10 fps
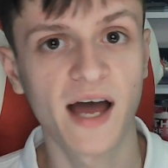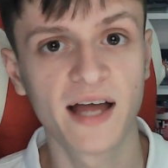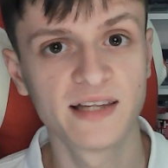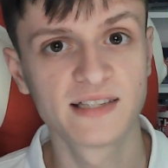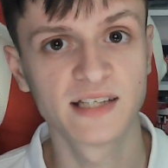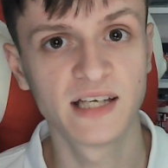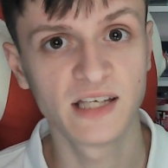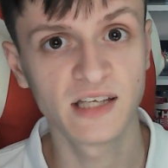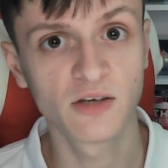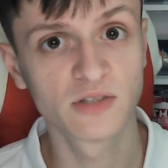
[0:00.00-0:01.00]
and
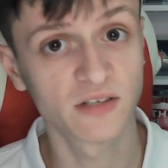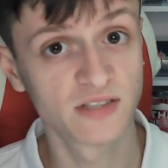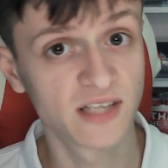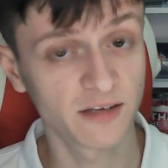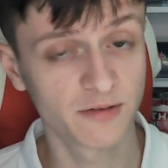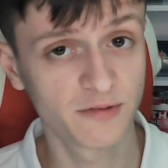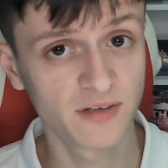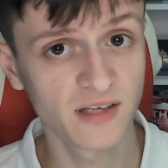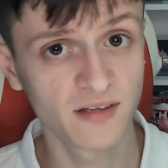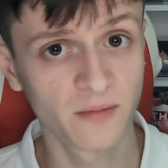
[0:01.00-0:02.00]
it goes down to deck
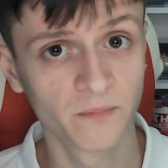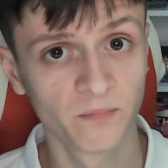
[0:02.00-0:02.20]
15.